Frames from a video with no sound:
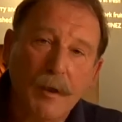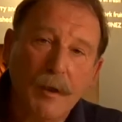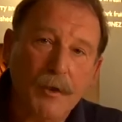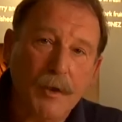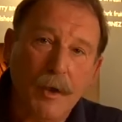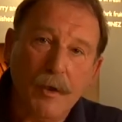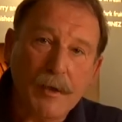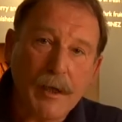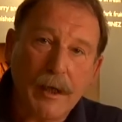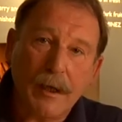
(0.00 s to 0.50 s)

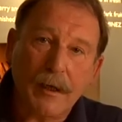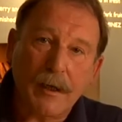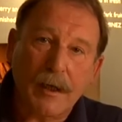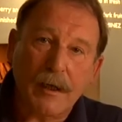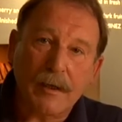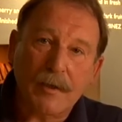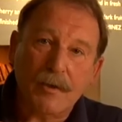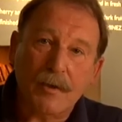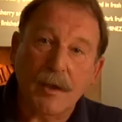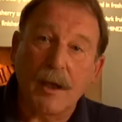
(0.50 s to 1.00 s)
don't add
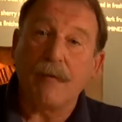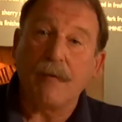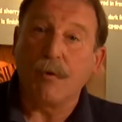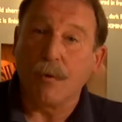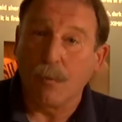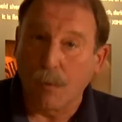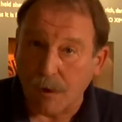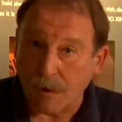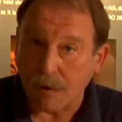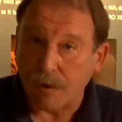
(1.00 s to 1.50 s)
ice if
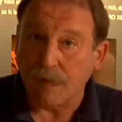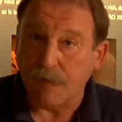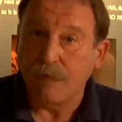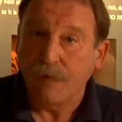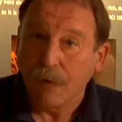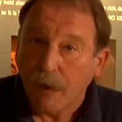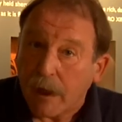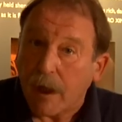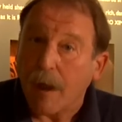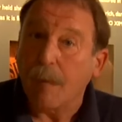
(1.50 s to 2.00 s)
you want to
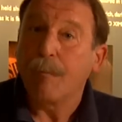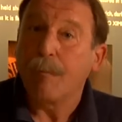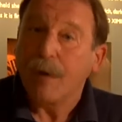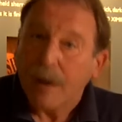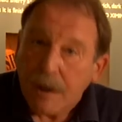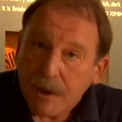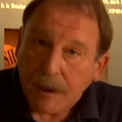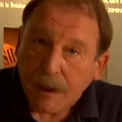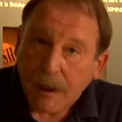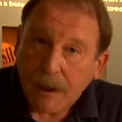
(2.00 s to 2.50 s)
fully
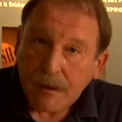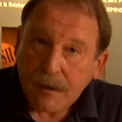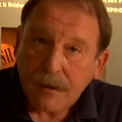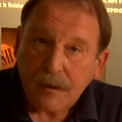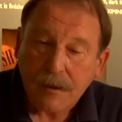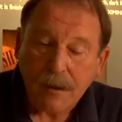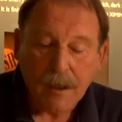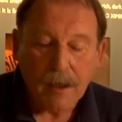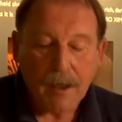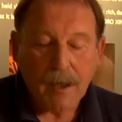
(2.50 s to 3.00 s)
appreciate
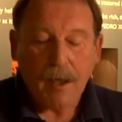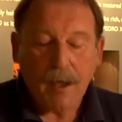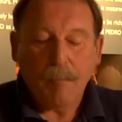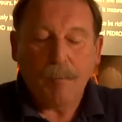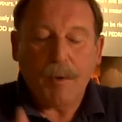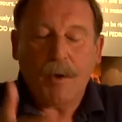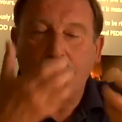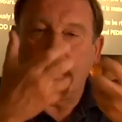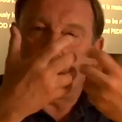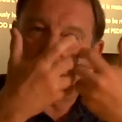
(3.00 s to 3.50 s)
it,
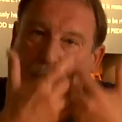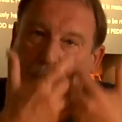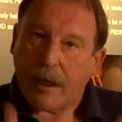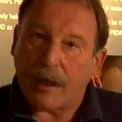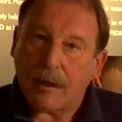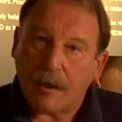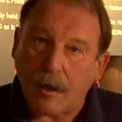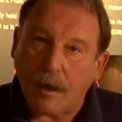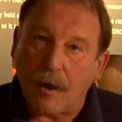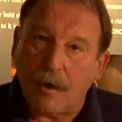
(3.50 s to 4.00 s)
because
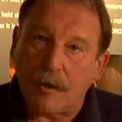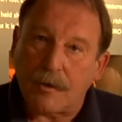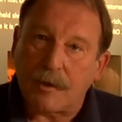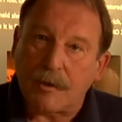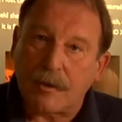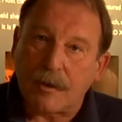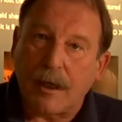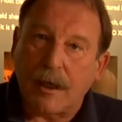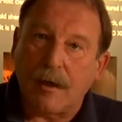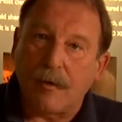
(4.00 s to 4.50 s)
that
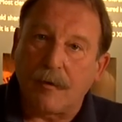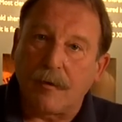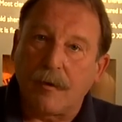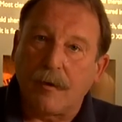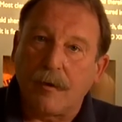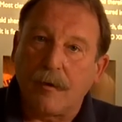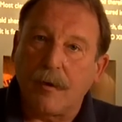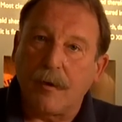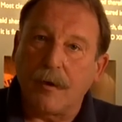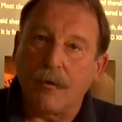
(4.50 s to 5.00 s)
closes down
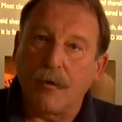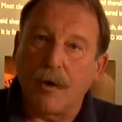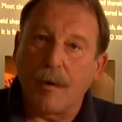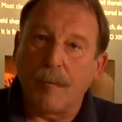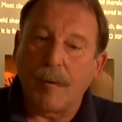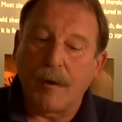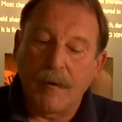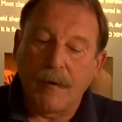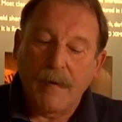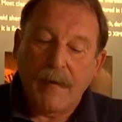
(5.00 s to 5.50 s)
the
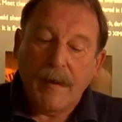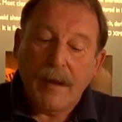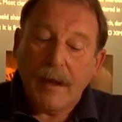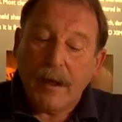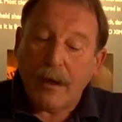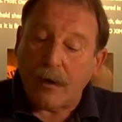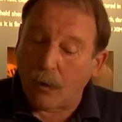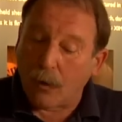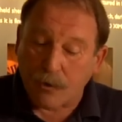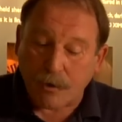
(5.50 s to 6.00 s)
aroma.
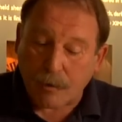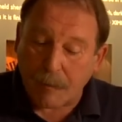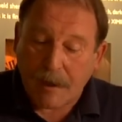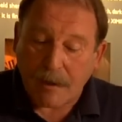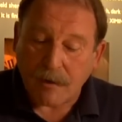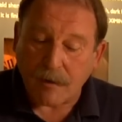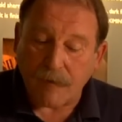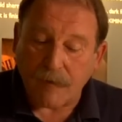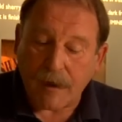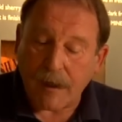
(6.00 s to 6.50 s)
It also
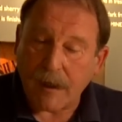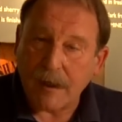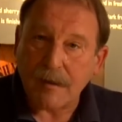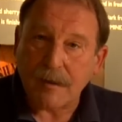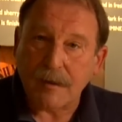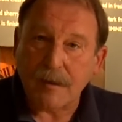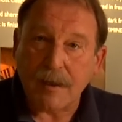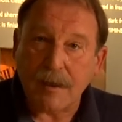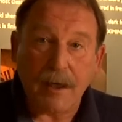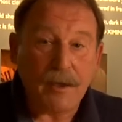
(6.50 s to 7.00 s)
makes it very
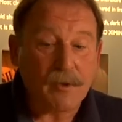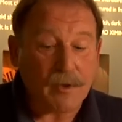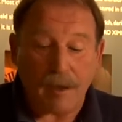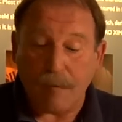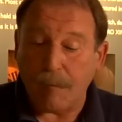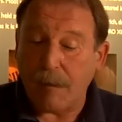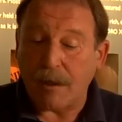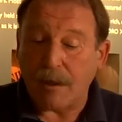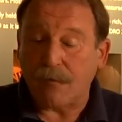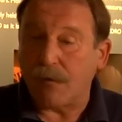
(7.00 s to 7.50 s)
easy to taste
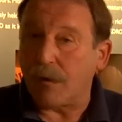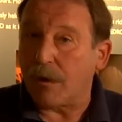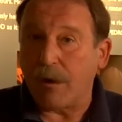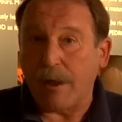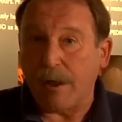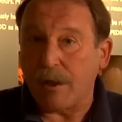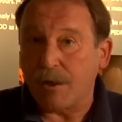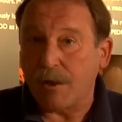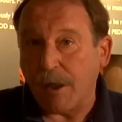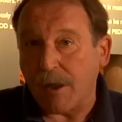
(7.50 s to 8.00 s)
and makes for a
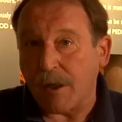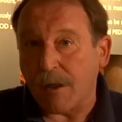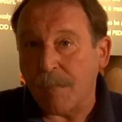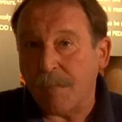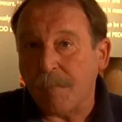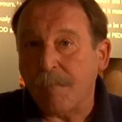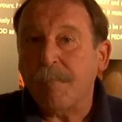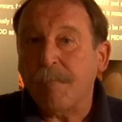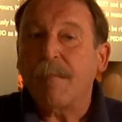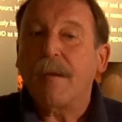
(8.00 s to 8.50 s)
great drink,
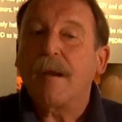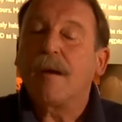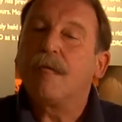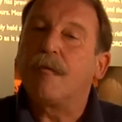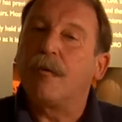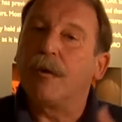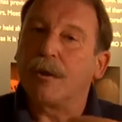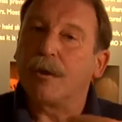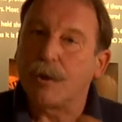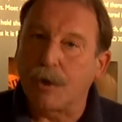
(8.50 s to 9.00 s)

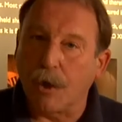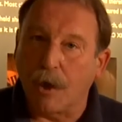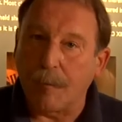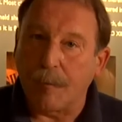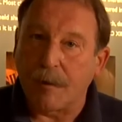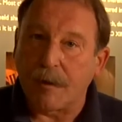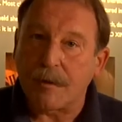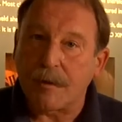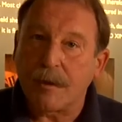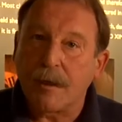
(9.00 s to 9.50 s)
for
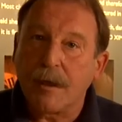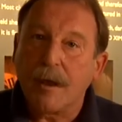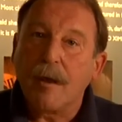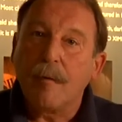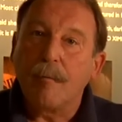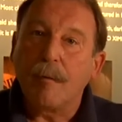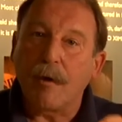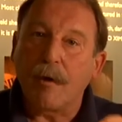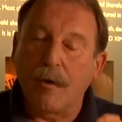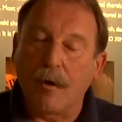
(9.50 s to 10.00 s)
enjoyment,
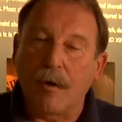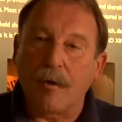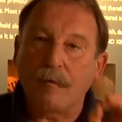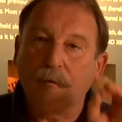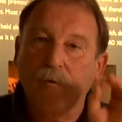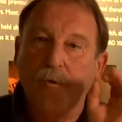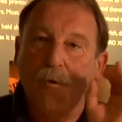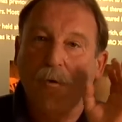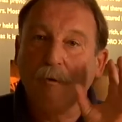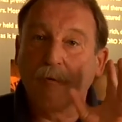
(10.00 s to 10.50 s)
but not
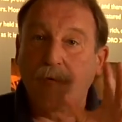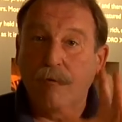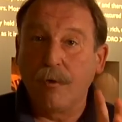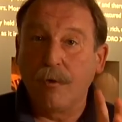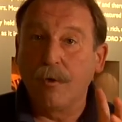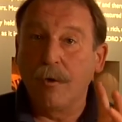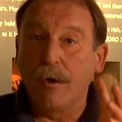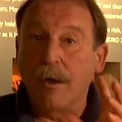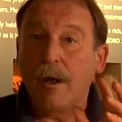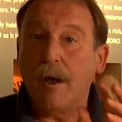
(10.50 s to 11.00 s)
for
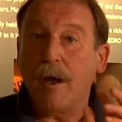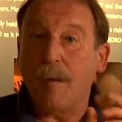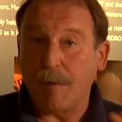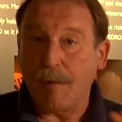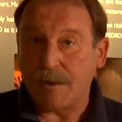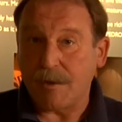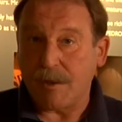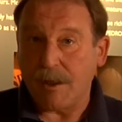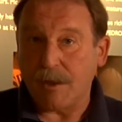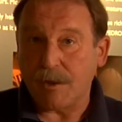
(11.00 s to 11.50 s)
full
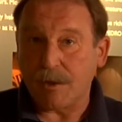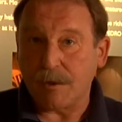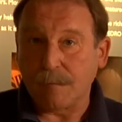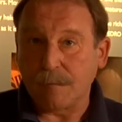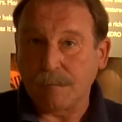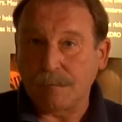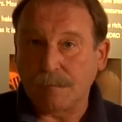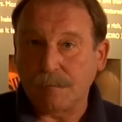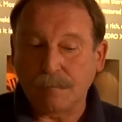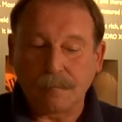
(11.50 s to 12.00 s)
appreciation.
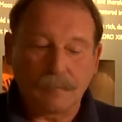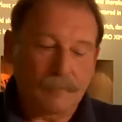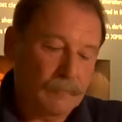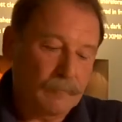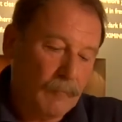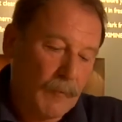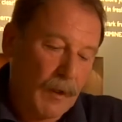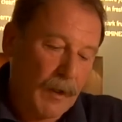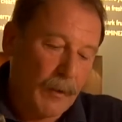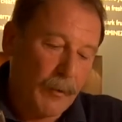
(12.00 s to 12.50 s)

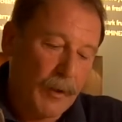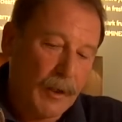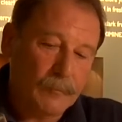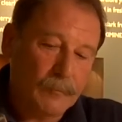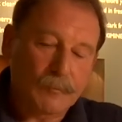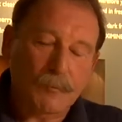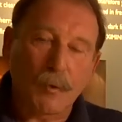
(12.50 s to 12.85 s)
There we are,